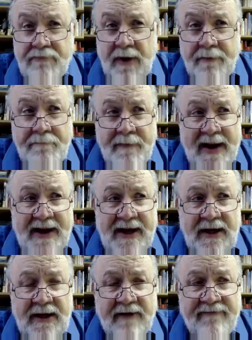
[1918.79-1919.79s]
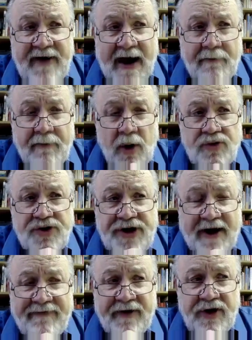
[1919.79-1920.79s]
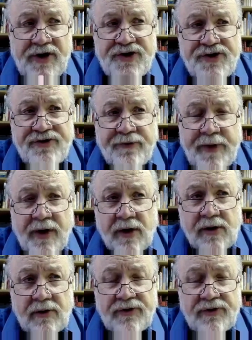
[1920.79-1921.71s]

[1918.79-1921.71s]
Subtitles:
Many, if not most, definitions of miracles.